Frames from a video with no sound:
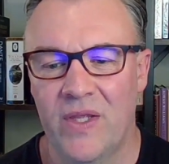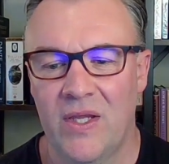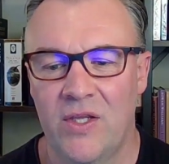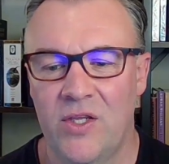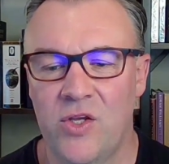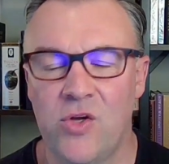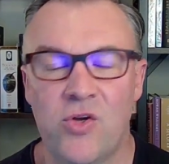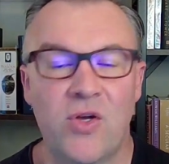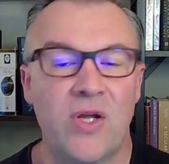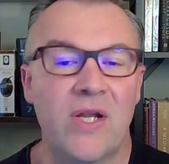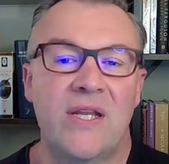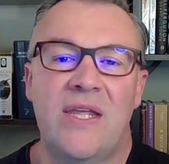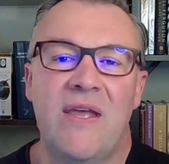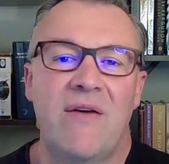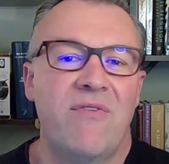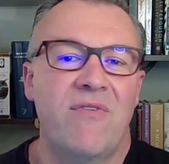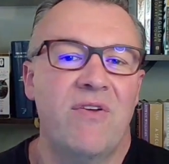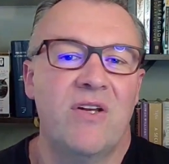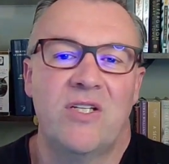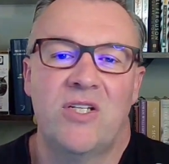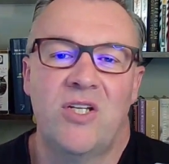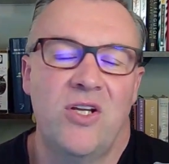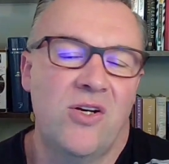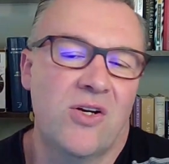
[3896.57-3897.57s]
You could give
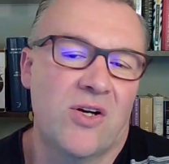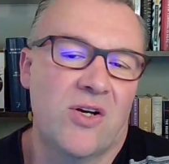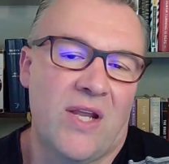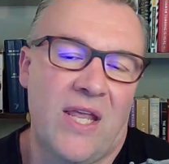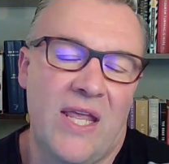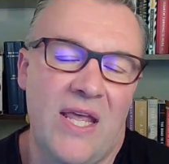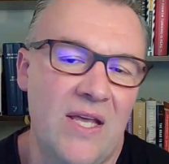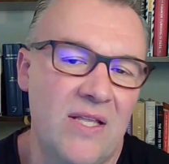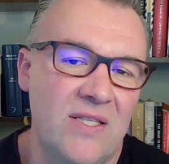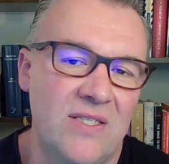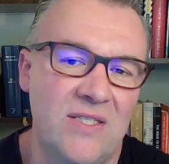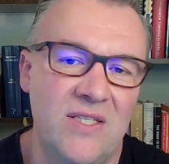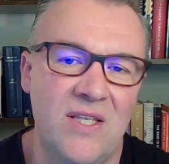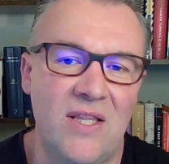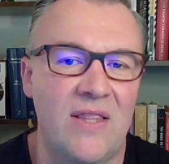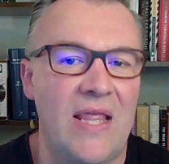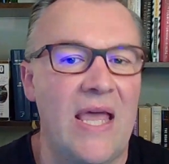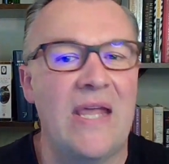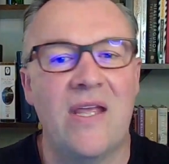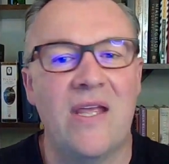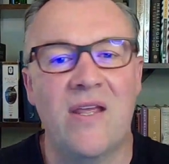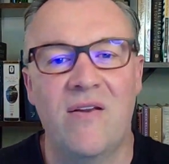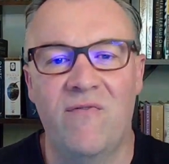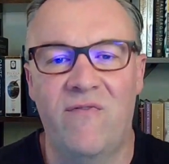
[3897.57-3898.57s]
it to your kids and
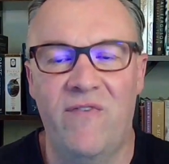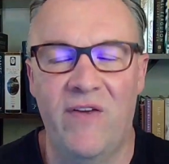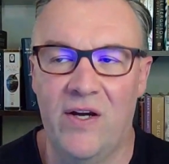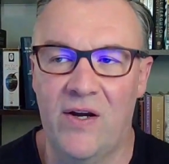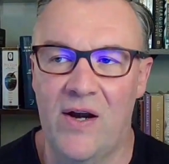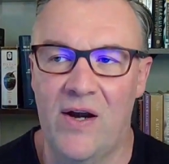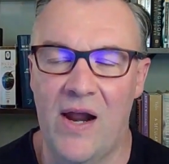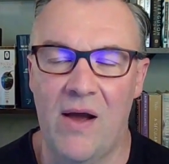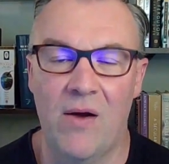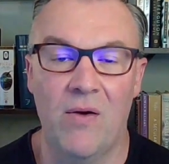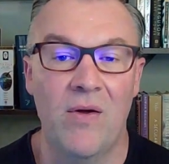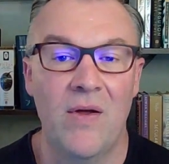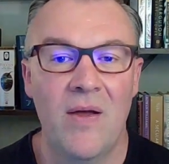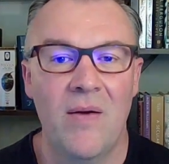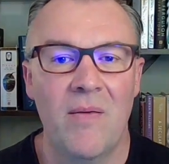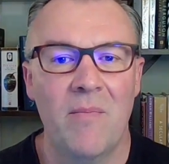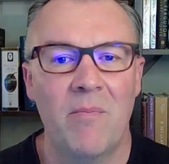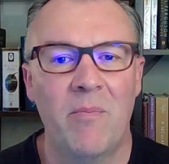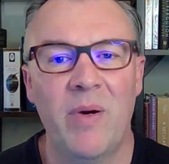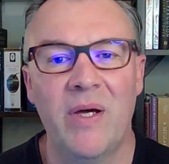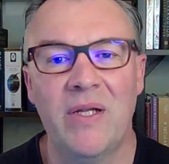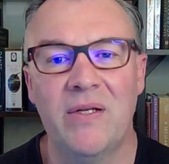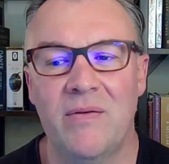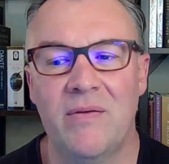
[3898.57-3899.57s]
they can figure out,
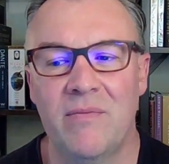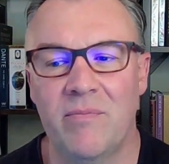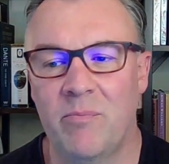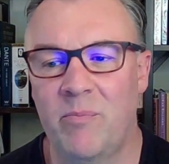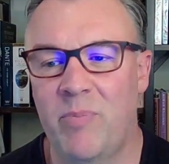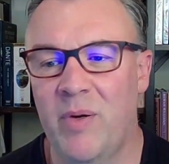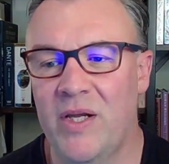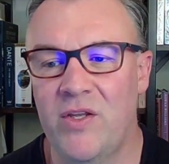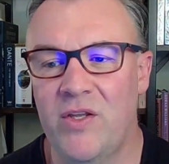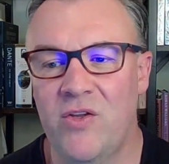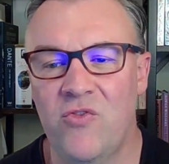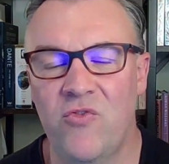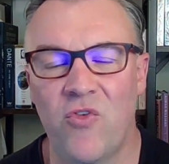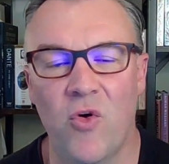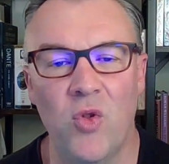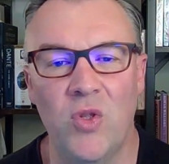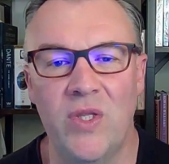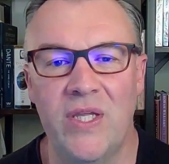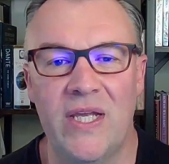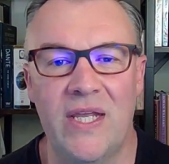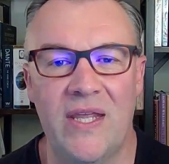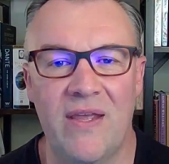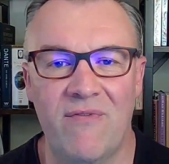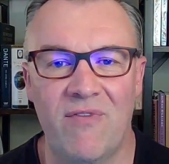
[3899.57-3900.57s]
but you've
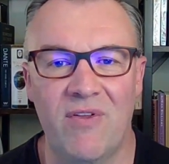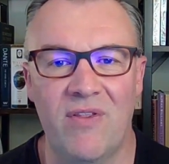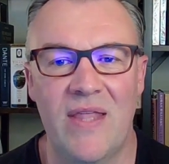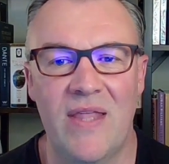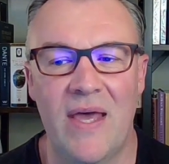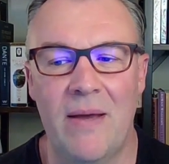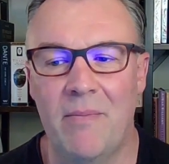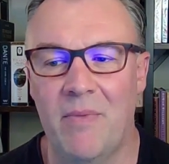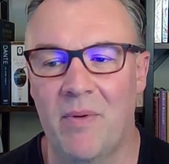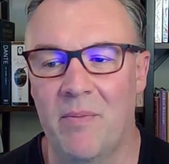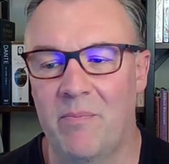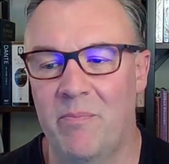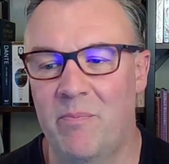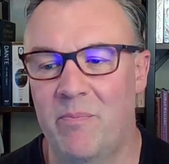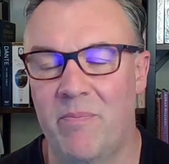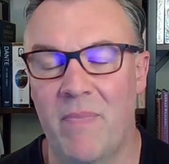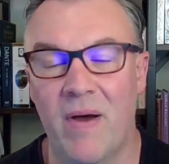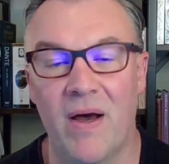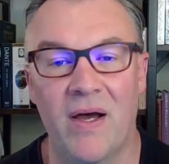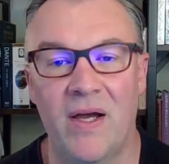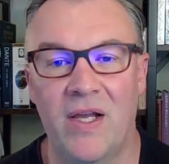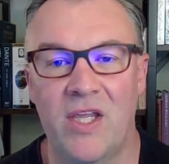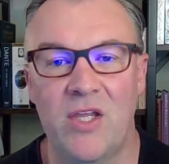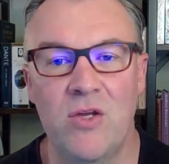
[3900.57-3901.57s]
only given them
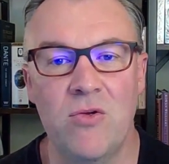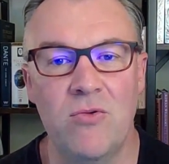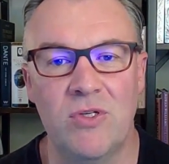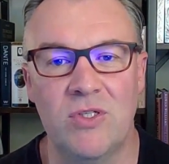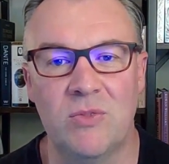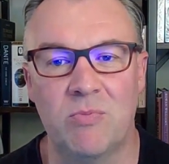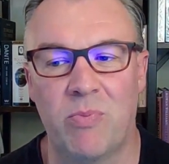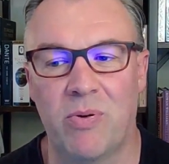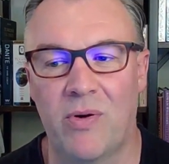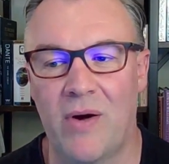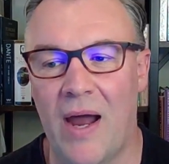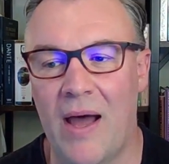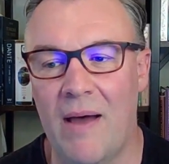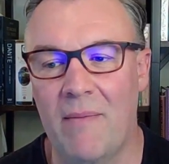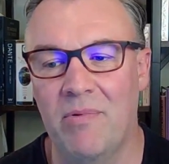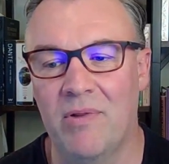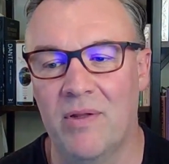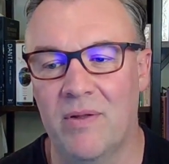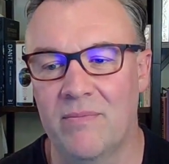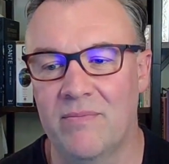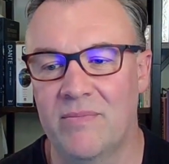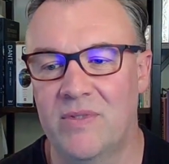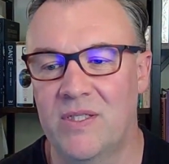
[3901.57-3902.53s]
a huge problem